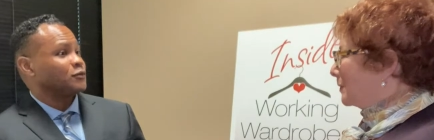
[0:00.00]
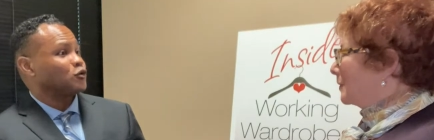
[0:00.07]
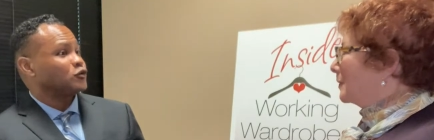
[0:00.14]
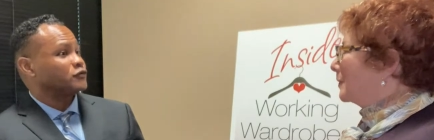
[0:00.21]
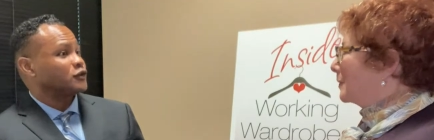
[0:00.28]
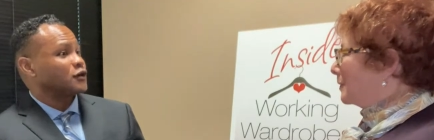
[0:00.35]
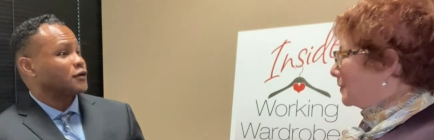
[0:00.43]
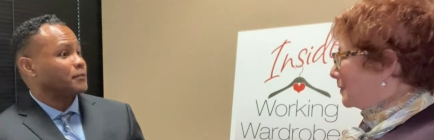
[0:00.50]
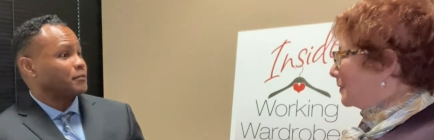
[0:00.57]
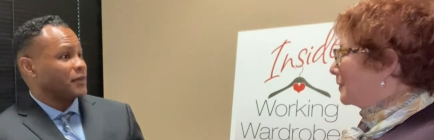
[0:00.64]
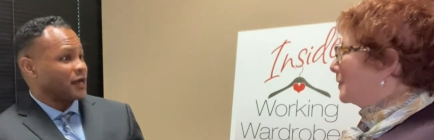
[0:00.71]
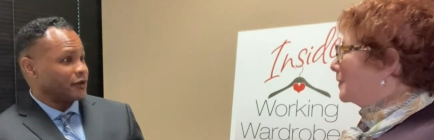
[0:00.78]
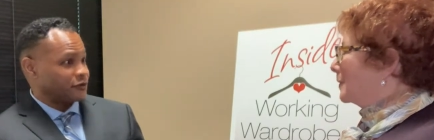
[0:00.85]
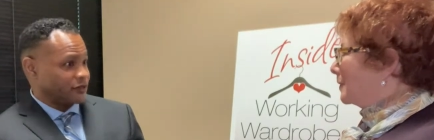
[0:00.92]
Speaker 1: them overcome
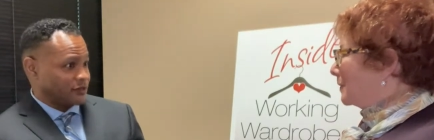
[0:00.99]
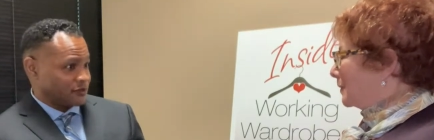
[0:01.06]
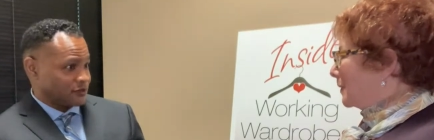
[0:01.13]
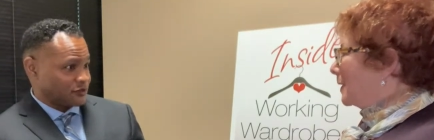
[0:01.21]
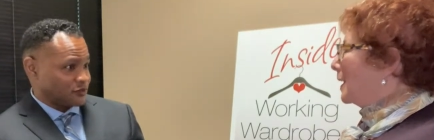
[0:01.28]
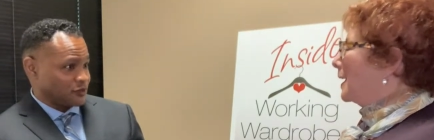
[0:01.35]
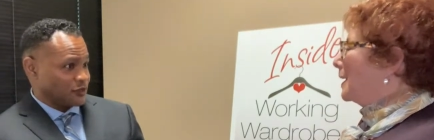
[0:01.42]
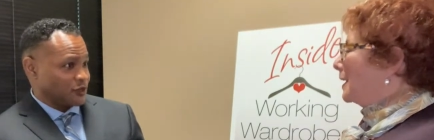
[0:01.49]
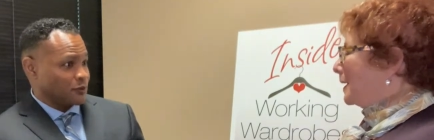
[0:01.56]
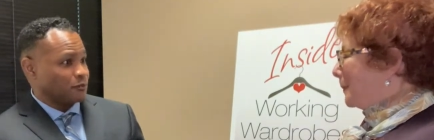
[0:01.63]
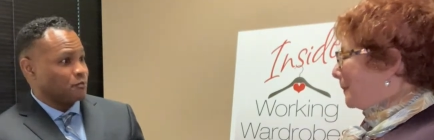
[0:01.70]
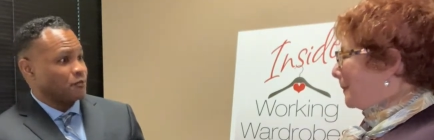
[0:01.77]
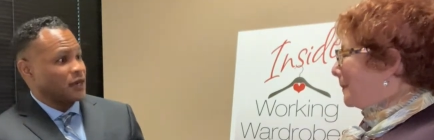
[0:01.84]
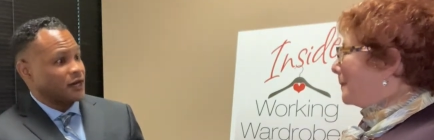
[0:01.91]
barriers
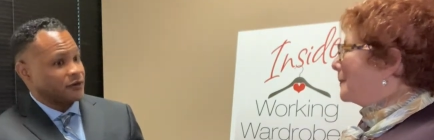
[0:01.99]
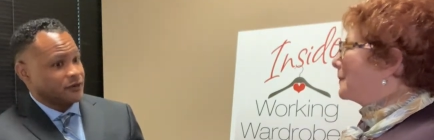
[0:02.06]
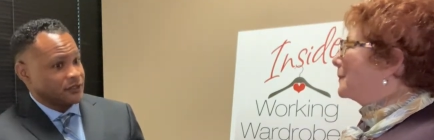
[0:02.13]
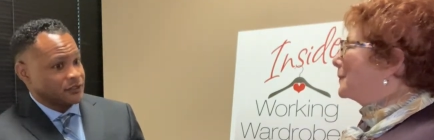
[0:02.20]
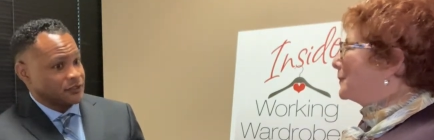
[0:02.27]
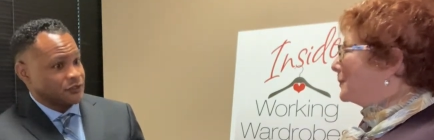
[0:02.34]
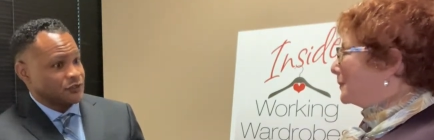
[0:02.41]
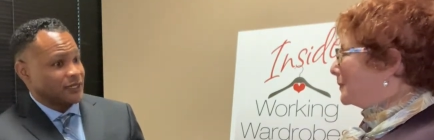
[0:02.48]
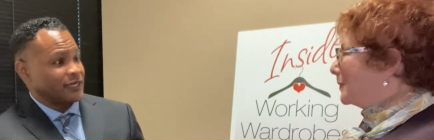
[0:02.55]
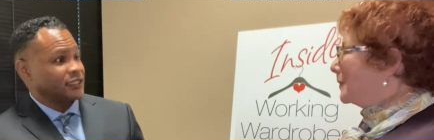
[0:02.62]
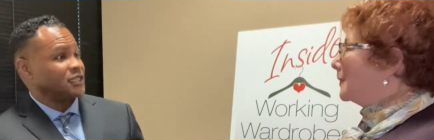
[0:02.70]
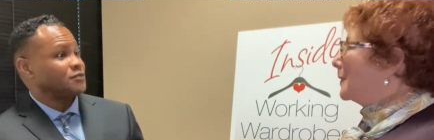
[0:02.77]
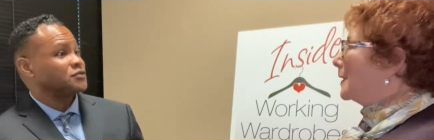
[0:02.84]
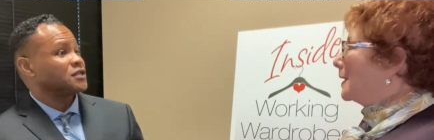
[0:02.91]
barriers
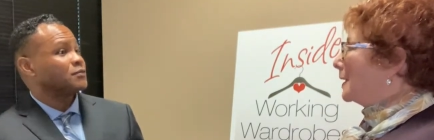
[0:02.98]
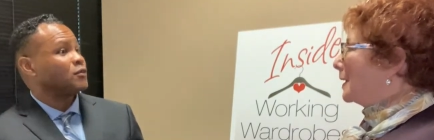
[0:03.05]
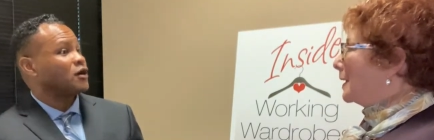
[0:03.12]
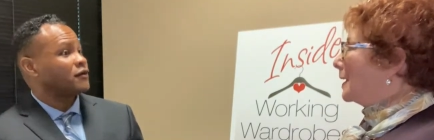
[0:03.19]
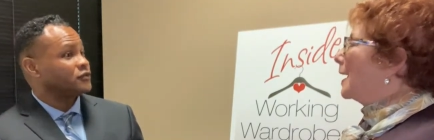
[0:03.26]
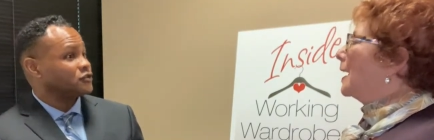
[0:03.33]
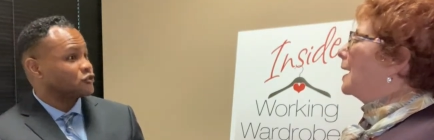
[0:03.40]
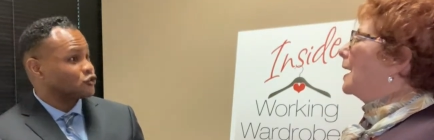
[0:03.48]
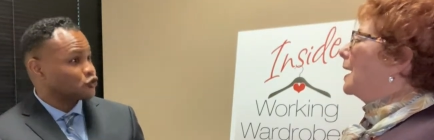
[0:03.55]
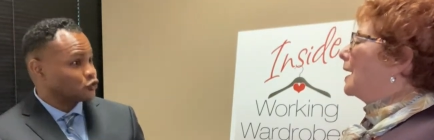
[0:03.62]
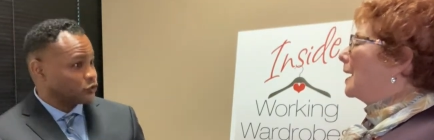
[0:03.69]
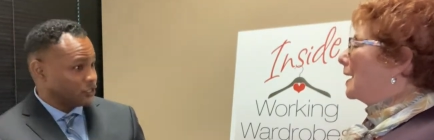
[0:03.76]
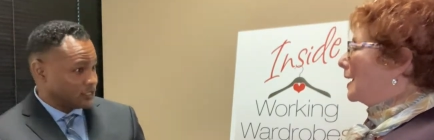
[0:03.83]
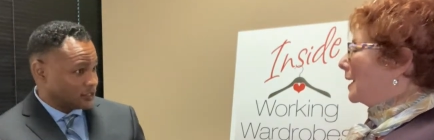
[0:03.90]
that keeps them off the
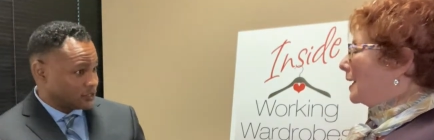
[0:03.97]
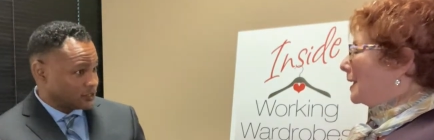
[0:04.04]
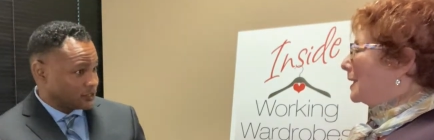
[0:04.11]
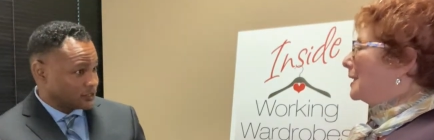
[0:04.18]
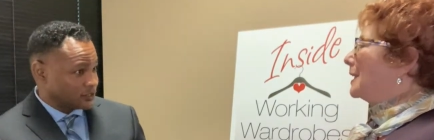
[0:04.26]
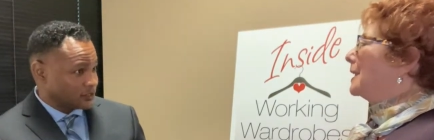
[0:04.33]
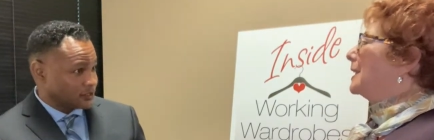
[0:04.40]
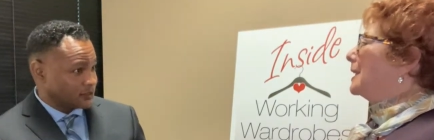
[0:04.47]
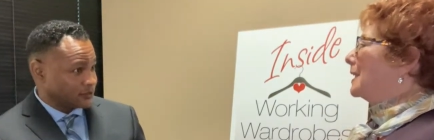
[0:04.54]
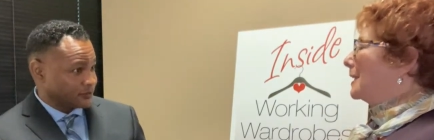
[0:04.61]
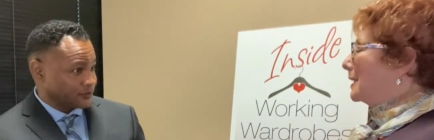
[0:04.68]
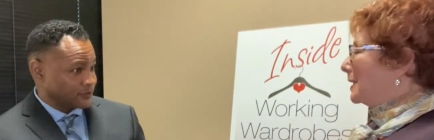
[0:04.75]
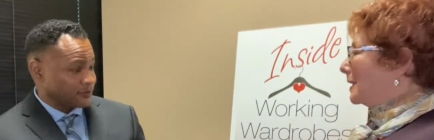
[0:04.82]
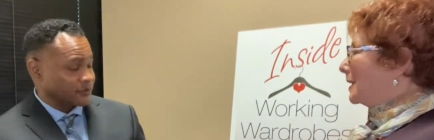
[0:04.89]
streets,
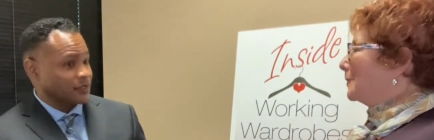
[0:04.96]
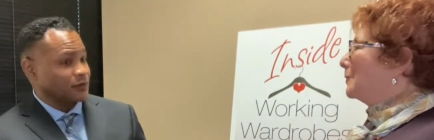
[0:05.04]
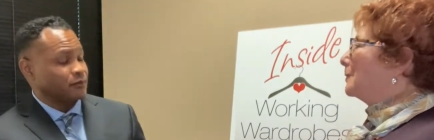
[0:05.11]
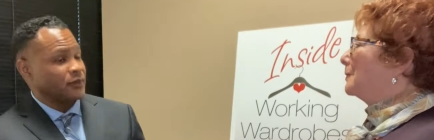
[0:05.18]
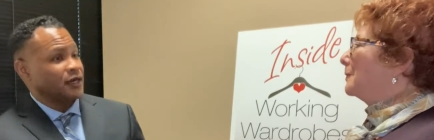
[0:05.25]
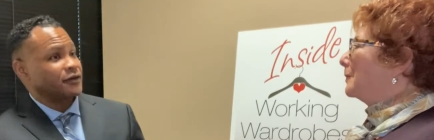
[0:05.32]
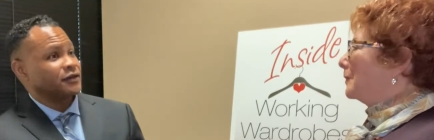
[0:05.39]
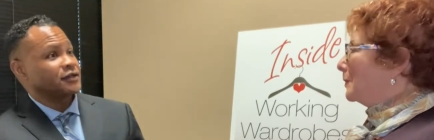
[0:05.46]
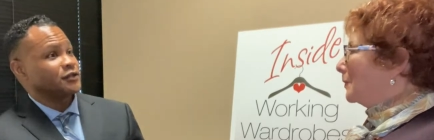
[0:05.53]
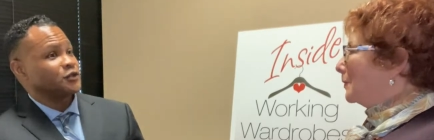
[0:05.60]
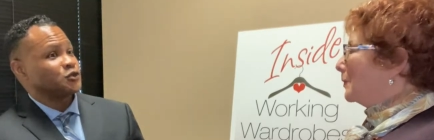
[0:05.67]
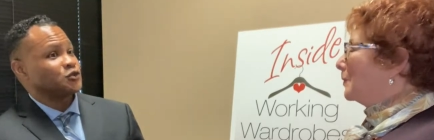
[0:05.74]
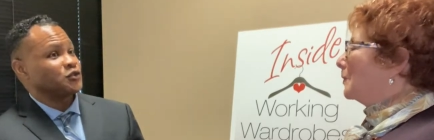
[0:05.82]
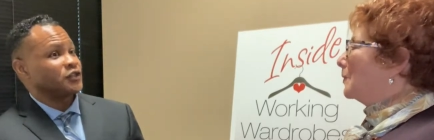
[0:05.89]

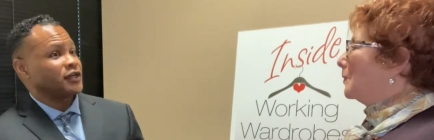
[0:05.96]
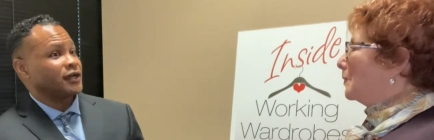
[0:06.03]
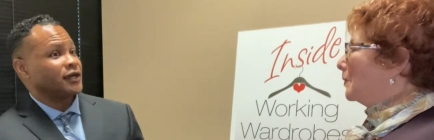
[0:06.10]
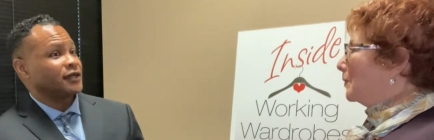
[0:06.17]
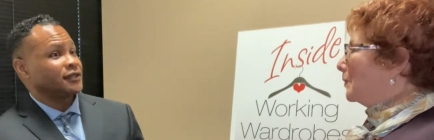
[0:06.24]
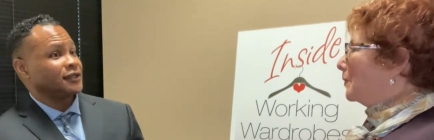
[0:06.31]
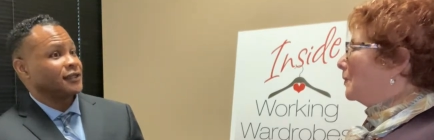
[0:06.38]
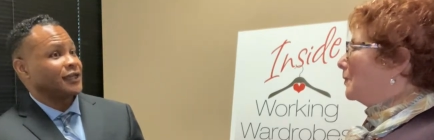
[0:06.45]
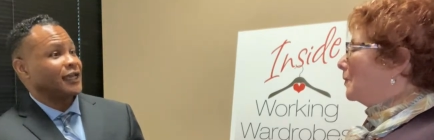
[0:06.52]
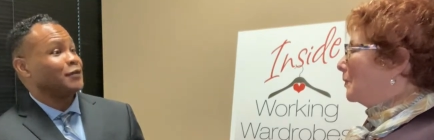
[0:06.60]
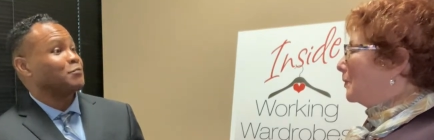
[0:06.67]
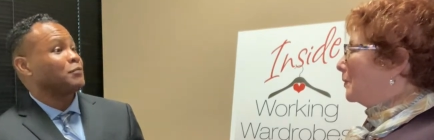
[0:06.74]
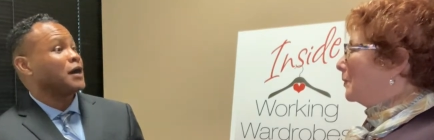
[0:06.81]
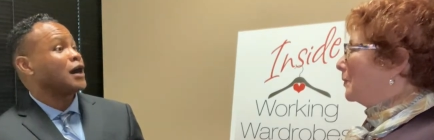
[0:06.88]
barriers that
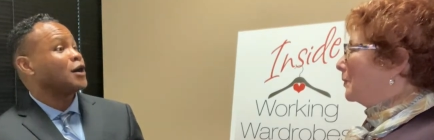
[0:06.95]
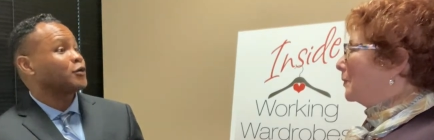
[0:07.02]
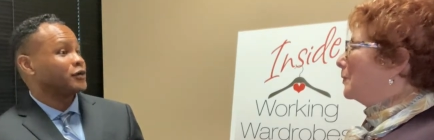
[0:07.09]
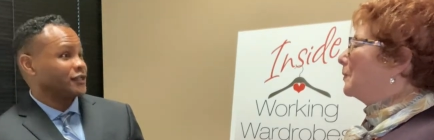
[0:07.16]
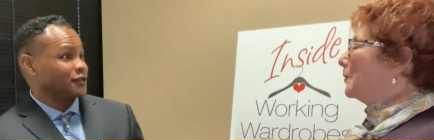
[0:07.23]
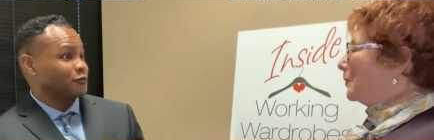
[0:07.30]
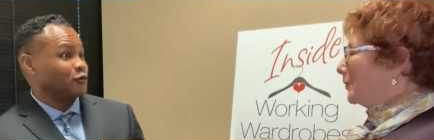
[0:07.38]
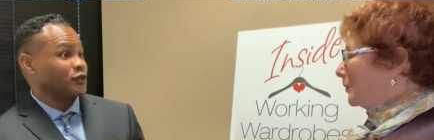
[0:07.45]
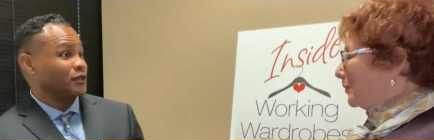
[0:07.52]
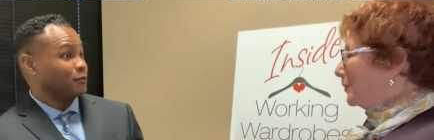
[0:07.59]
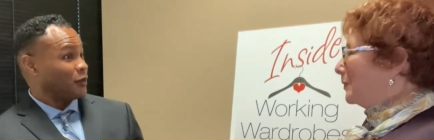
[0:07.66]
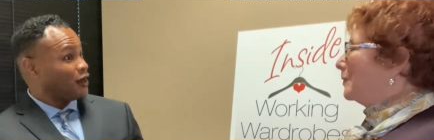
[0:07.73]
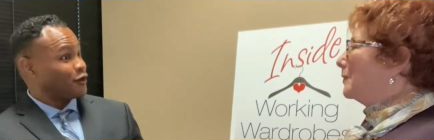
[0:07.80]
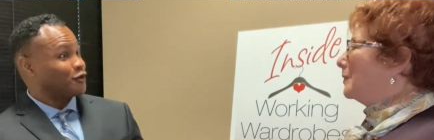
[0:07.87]
empower them with
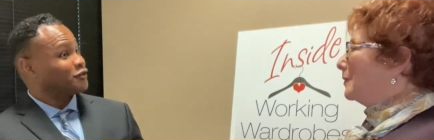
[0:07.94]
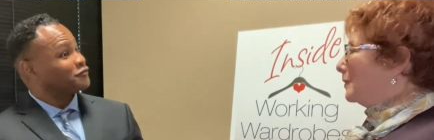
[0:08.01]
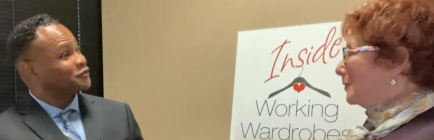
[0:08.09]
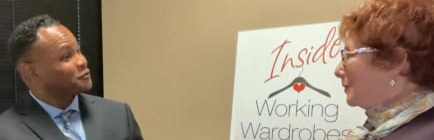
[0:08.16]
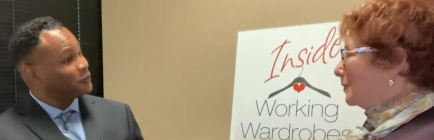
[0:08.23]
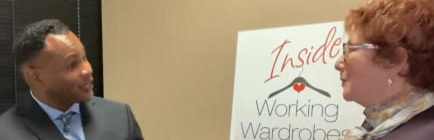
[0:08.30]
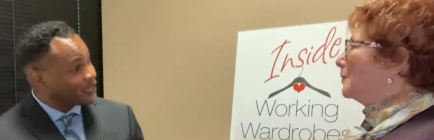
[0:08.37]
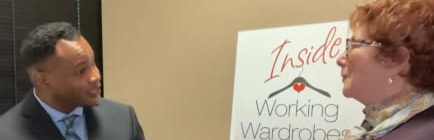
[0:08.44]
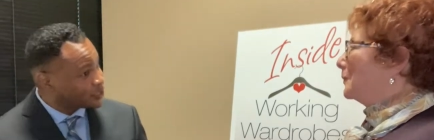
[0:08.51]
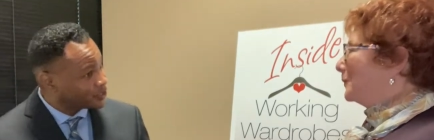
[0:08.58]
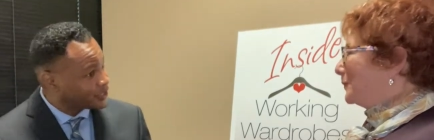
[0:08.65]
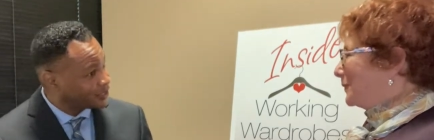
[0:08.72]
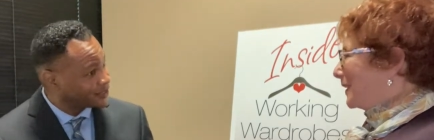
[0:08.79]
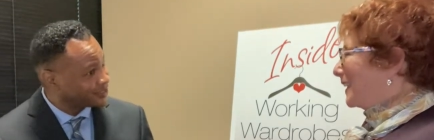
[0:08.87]
the power of a
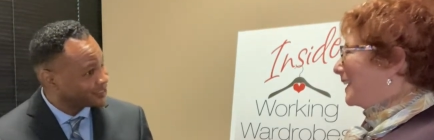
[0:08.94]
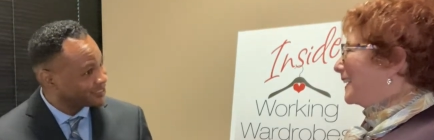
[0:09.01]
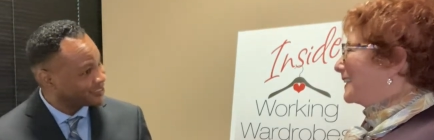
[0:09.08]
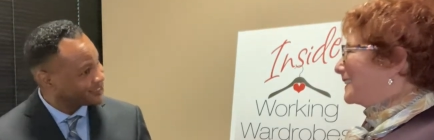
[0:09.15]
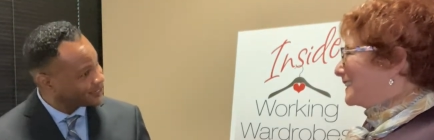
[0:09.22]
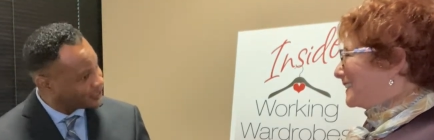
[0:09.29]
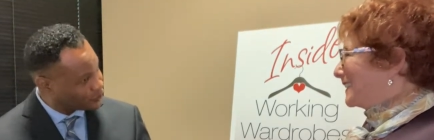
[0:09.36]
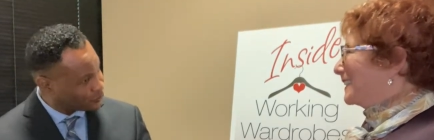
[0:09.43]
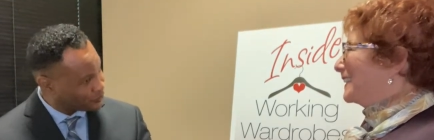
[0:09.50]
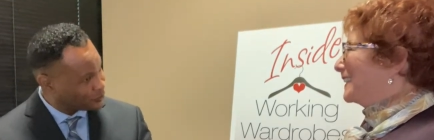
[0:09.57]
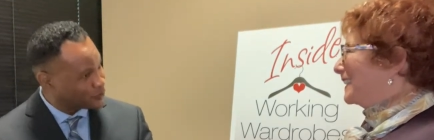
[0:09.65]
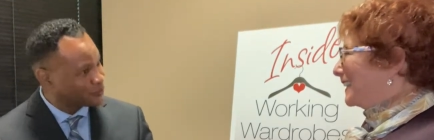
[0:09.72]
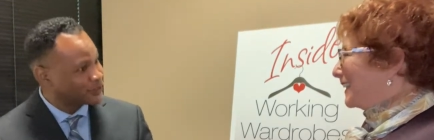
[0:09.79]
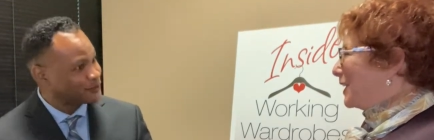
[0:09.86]
paycheck. I know
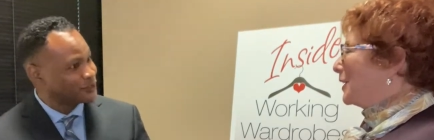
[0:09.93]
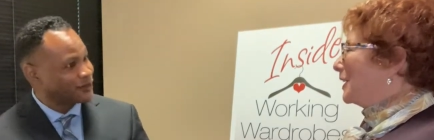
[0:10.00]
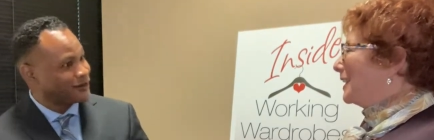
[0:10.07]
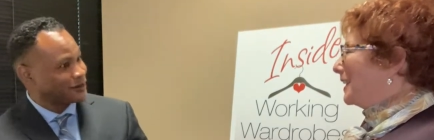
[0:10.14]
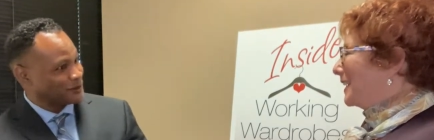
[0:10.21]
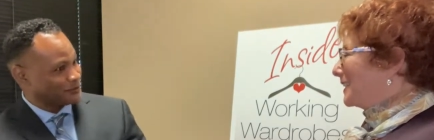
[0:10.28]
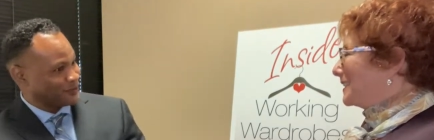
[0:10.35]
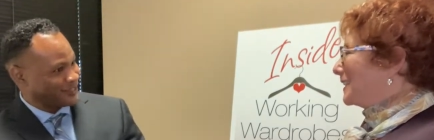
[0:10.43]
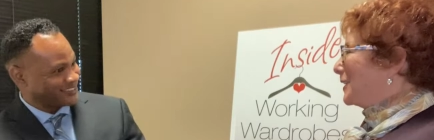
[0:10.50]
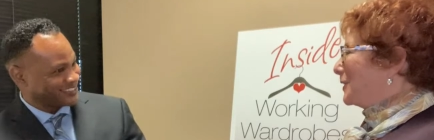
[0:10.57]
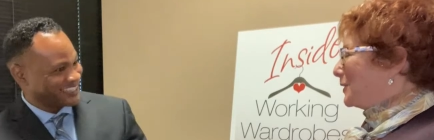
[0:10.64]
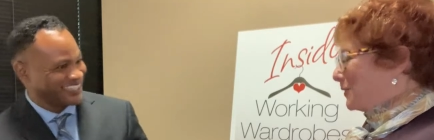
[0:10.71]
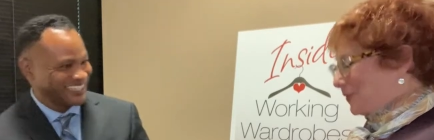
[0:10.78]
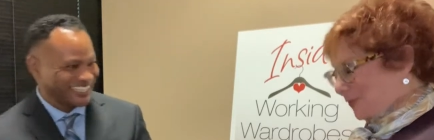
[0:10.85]
you know what I'm talking yes, about. I